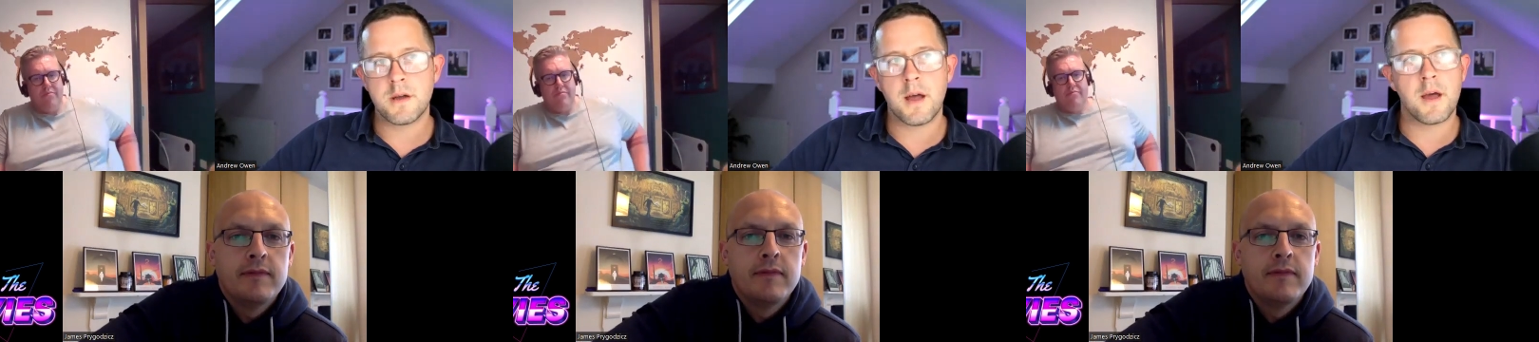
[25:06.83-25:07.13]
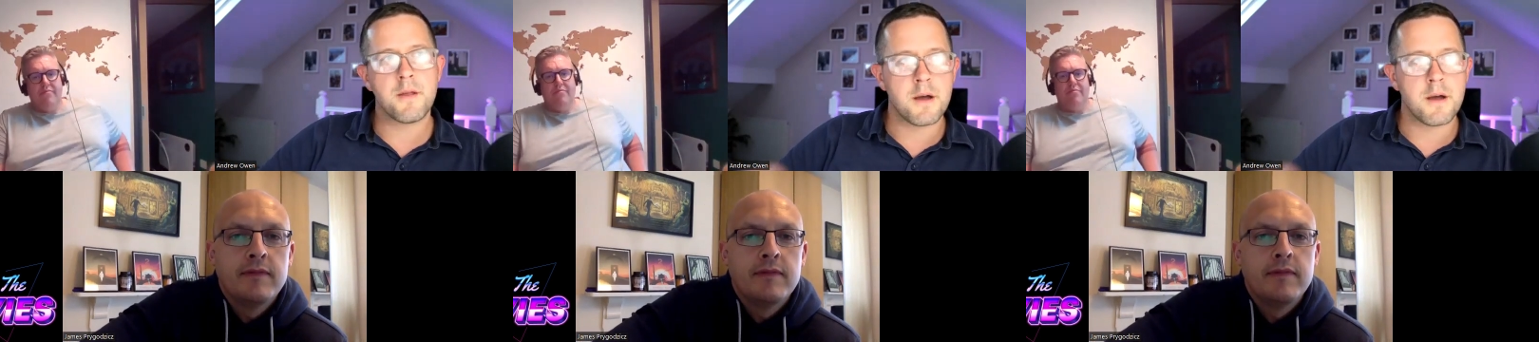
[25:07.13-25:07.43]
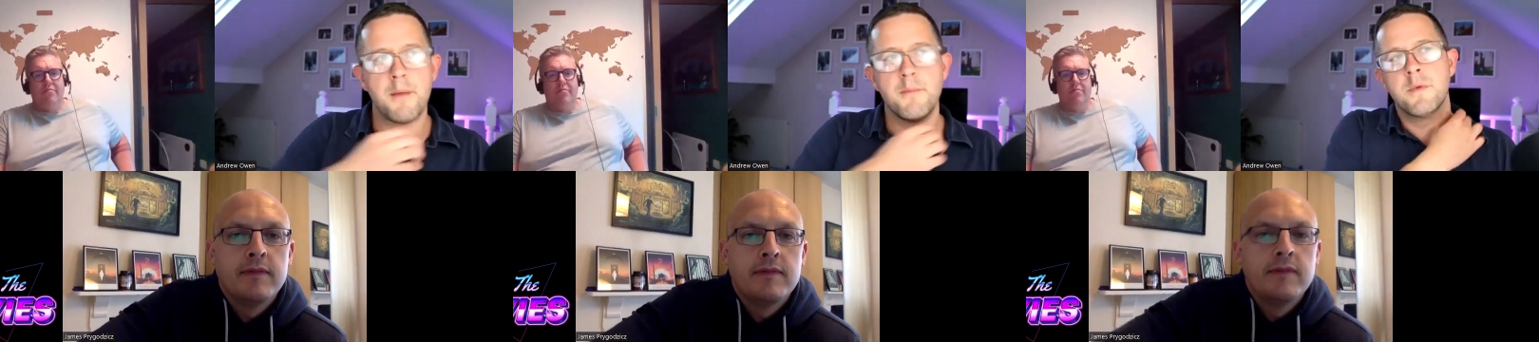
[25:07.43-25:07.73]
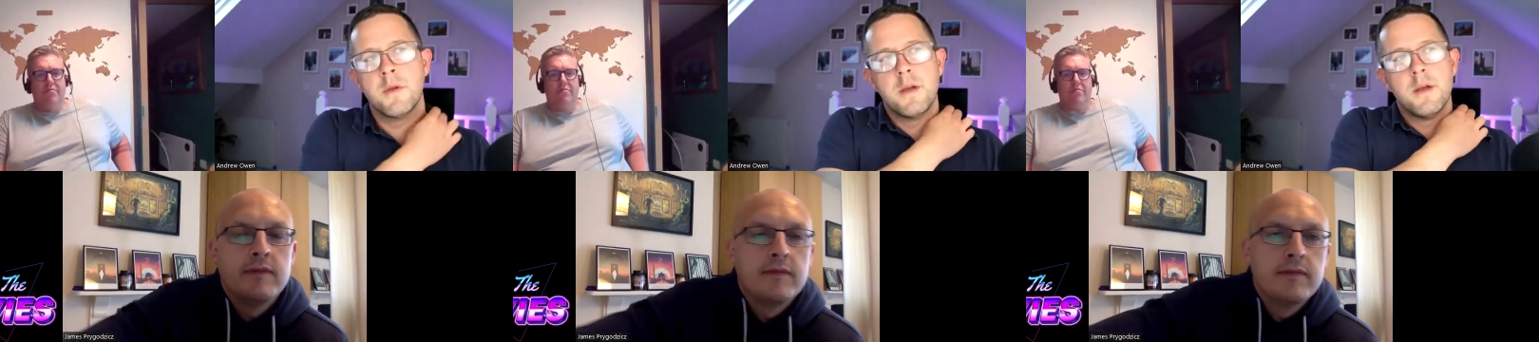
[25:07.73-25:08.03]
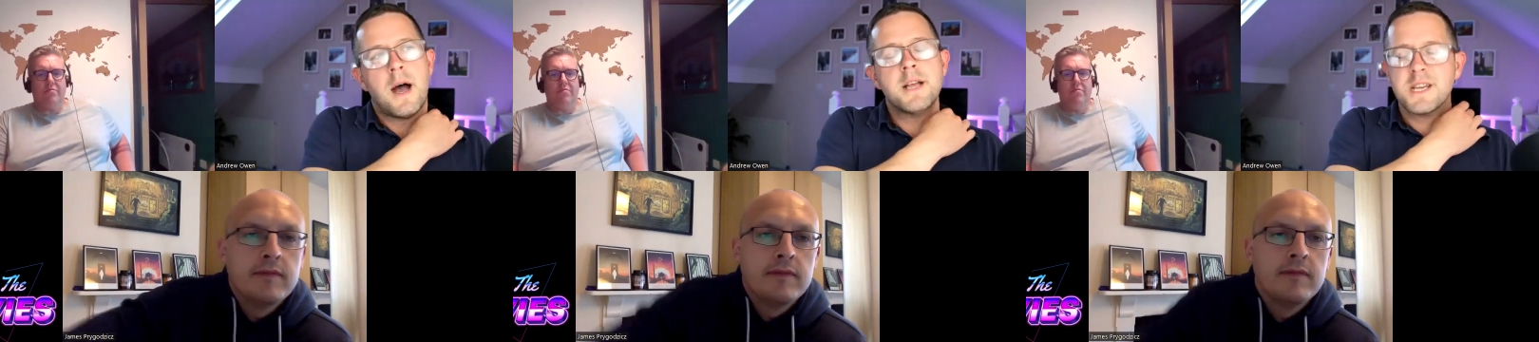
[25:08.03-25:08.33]
Speaker 1: I, I I'm
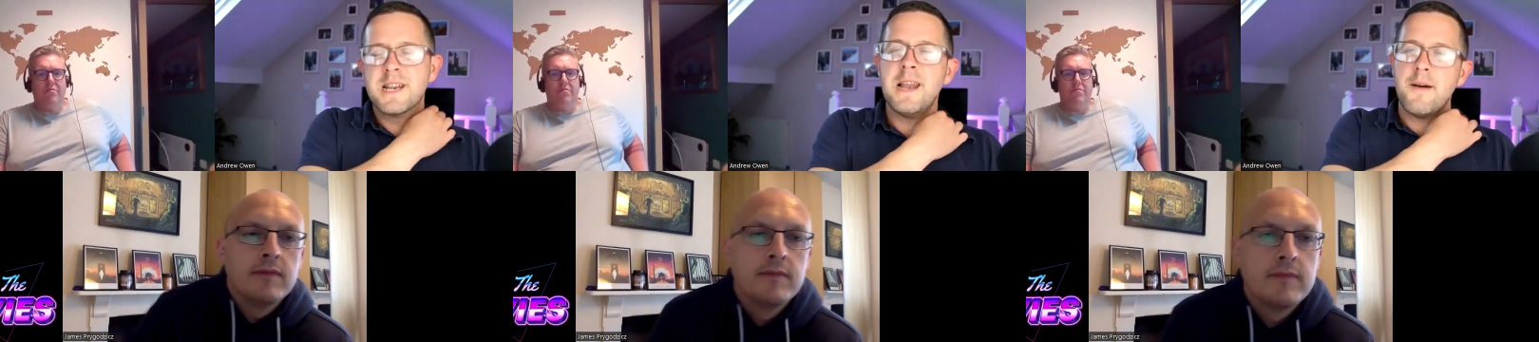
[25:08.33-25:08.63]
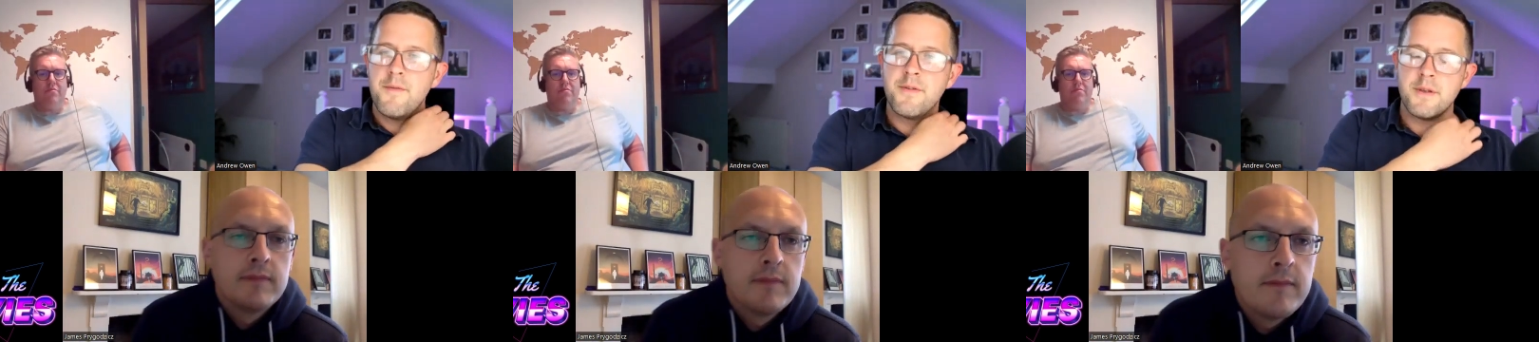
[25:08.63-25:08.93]
I just love.